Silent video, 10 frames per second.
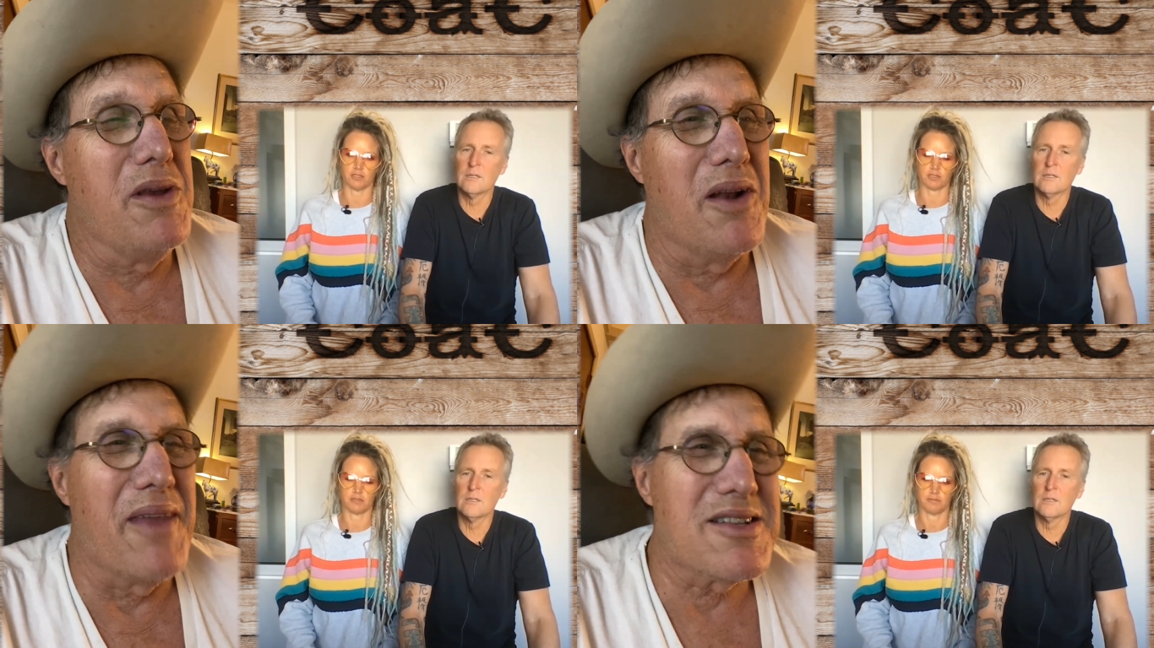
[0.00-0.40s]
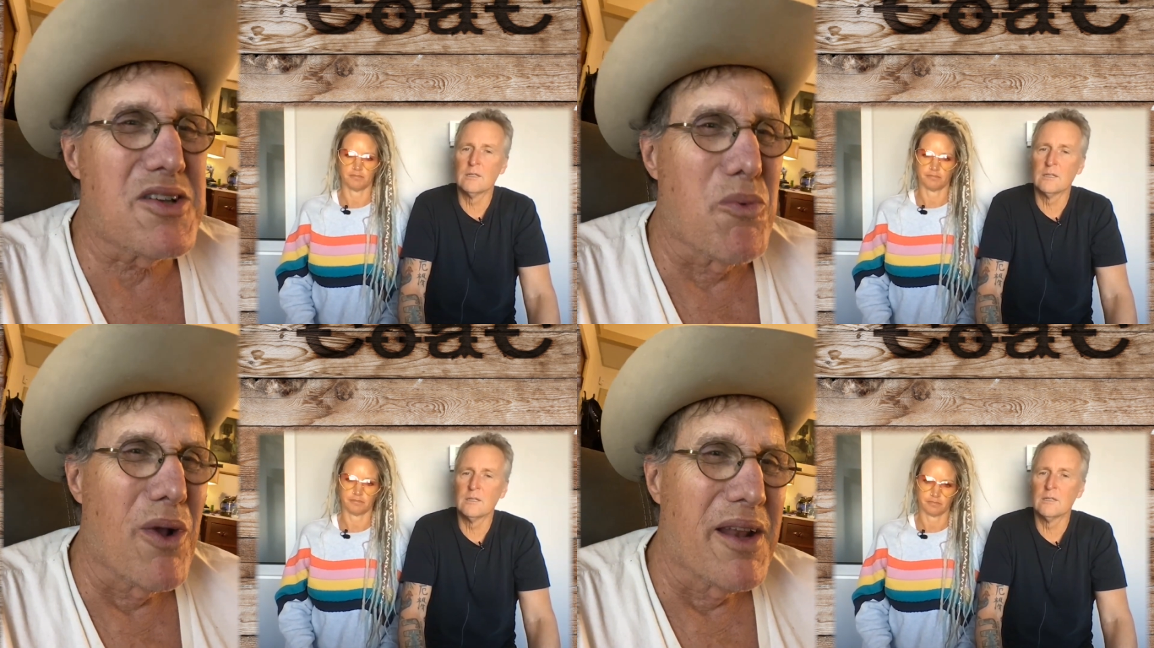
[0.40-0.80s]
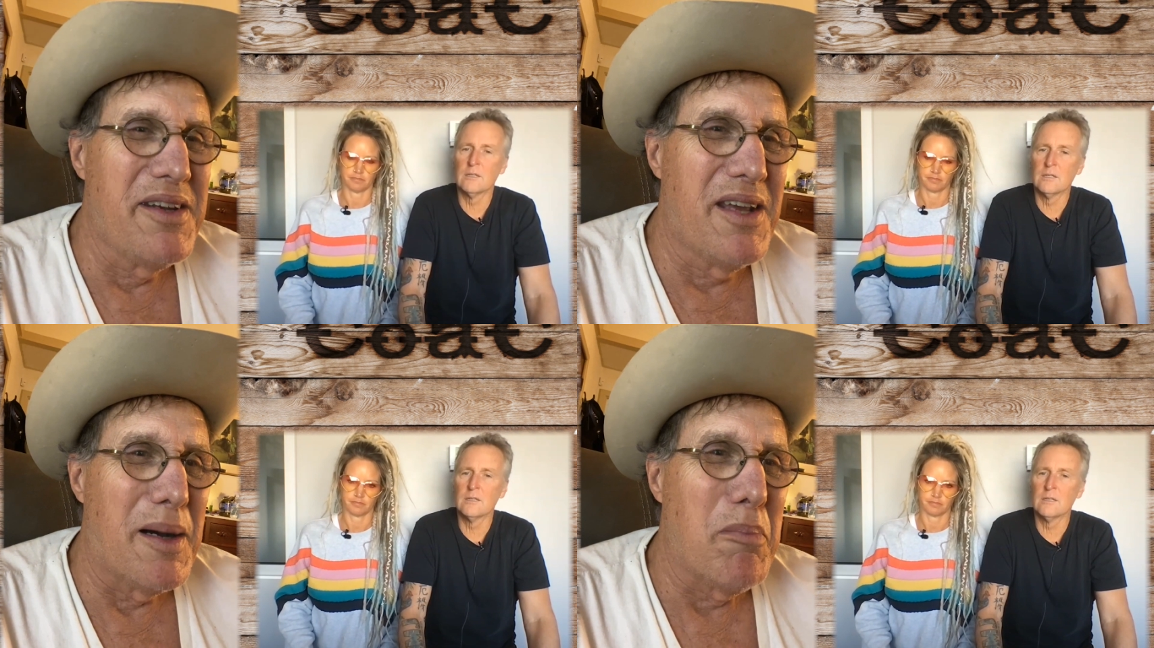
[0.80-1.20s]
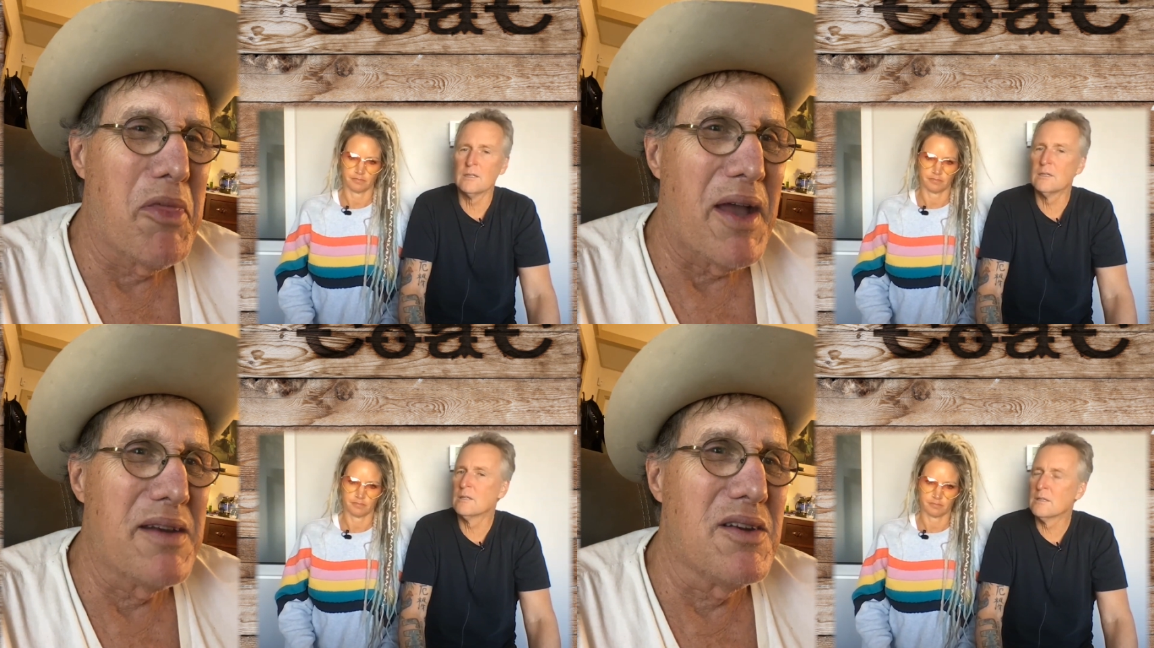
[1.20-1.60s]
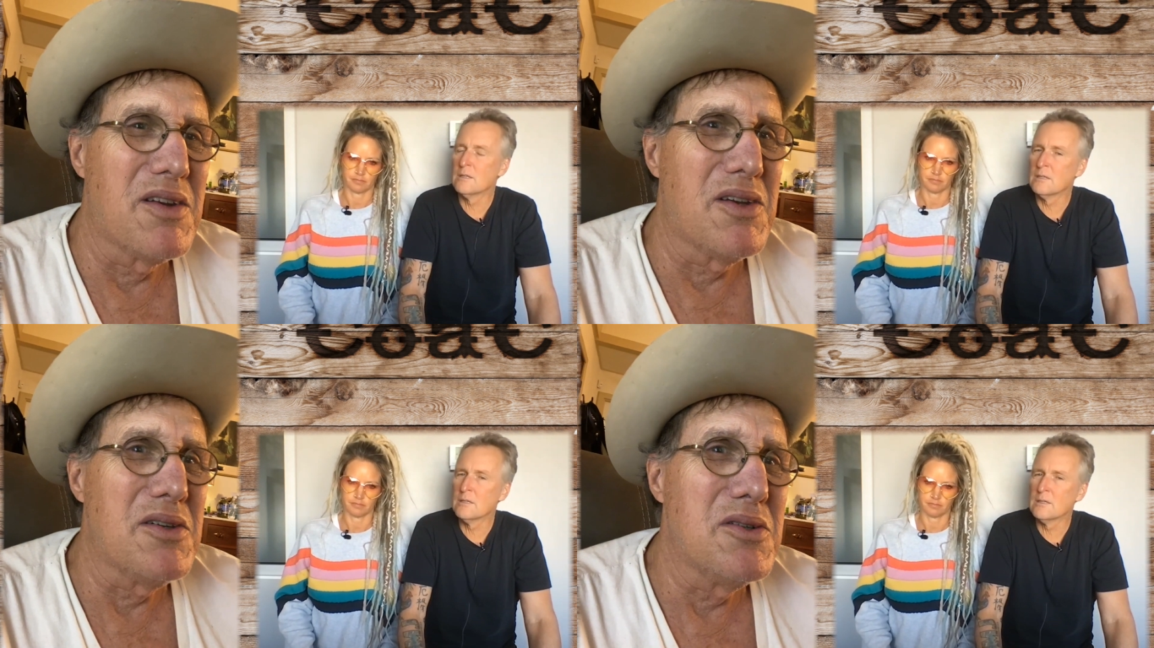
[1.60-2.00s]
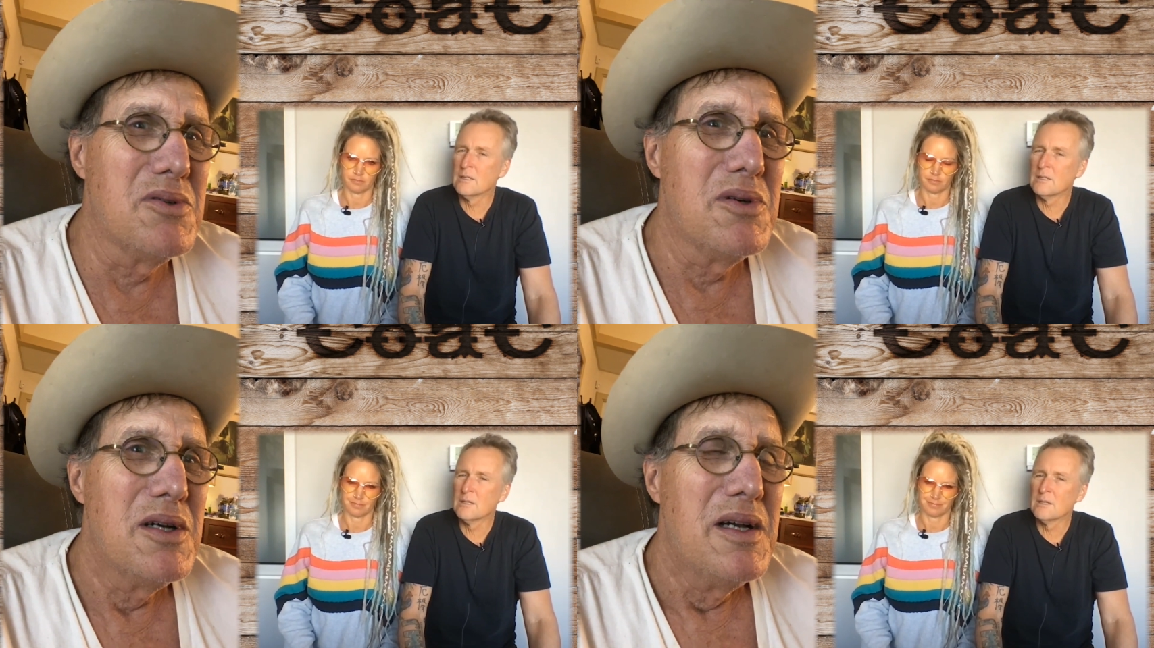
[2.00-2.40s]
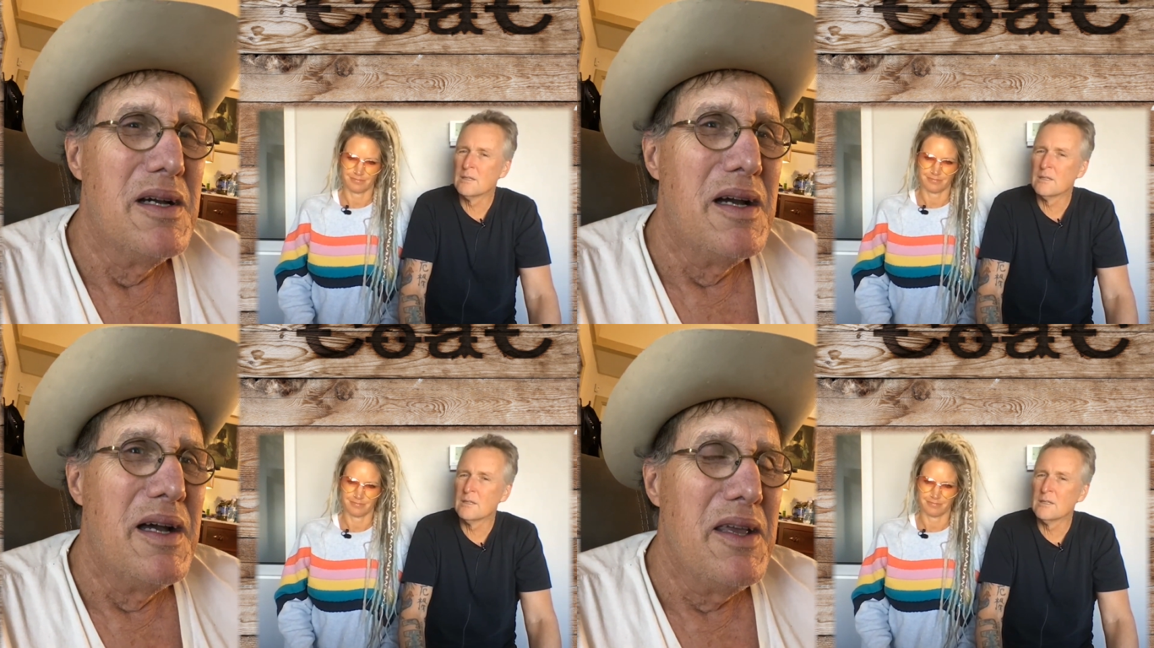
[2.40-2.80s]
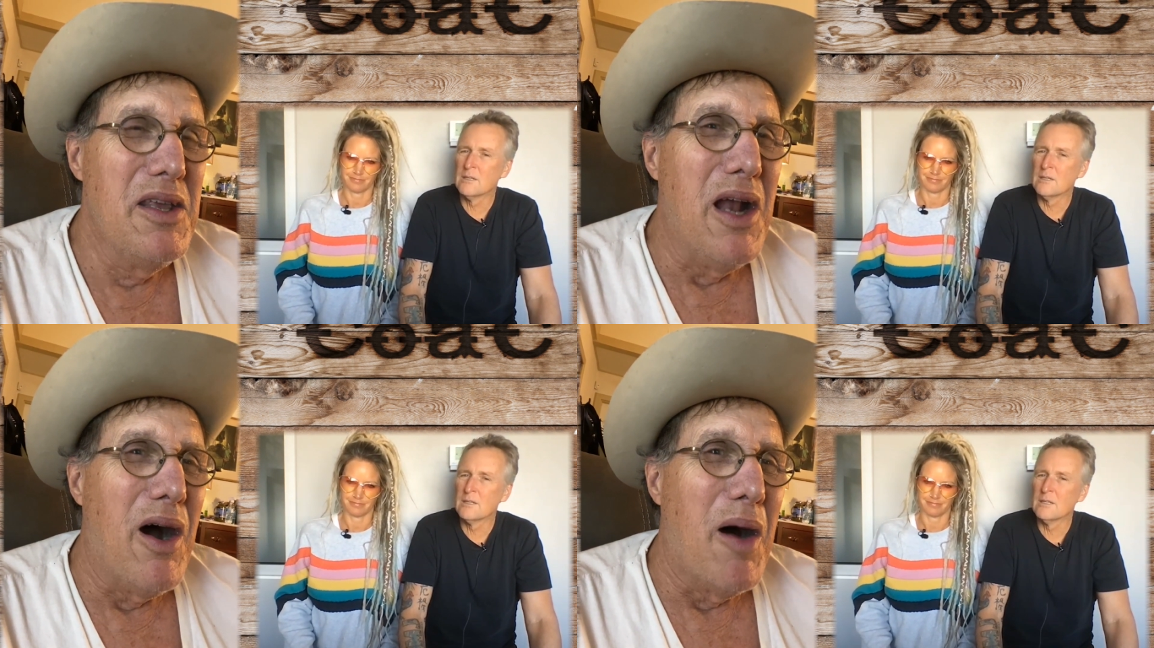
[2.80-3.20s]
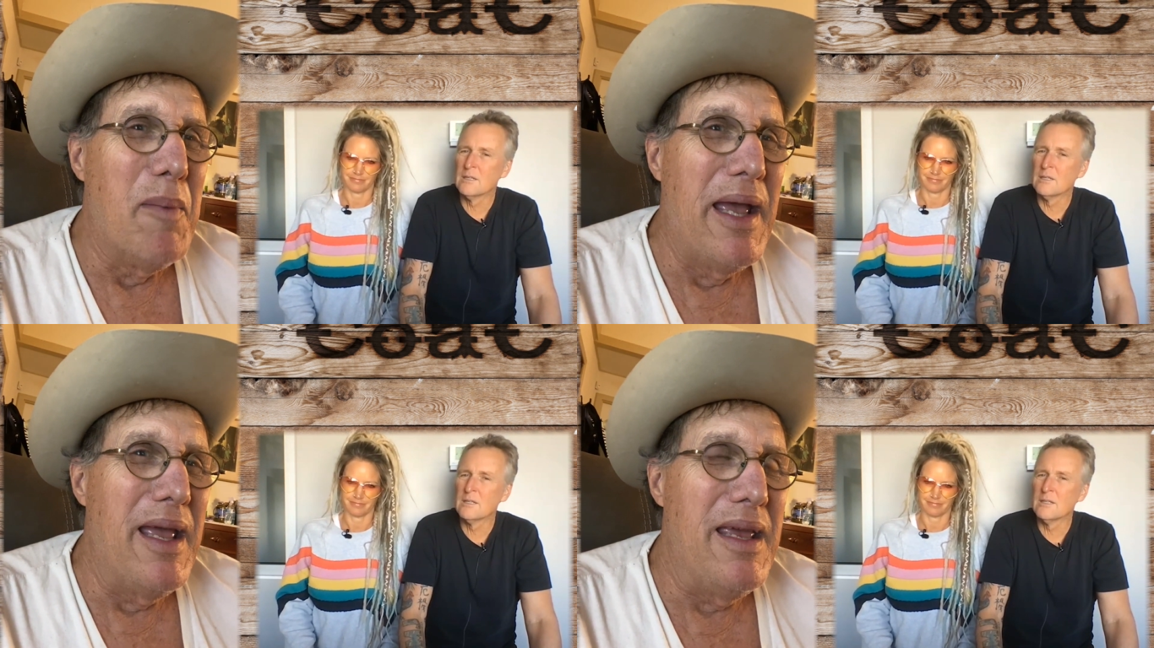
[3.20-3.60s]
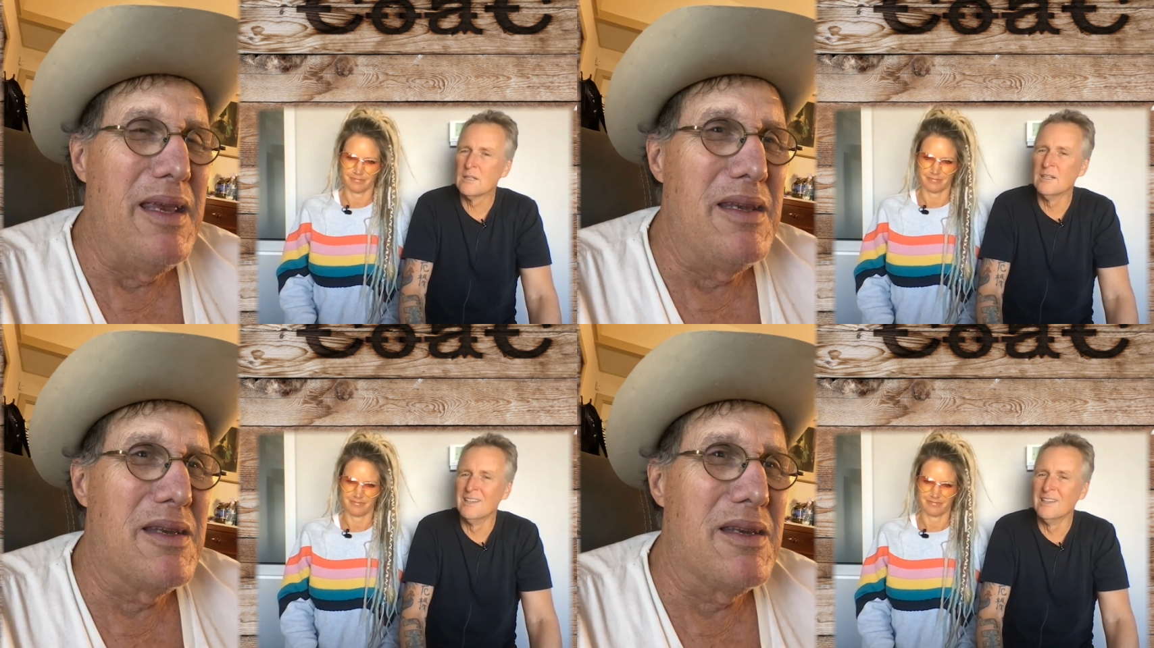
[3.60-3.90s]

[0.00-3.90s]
Speaker 1: you know, that's a really dumb thing to do. You know, I mean,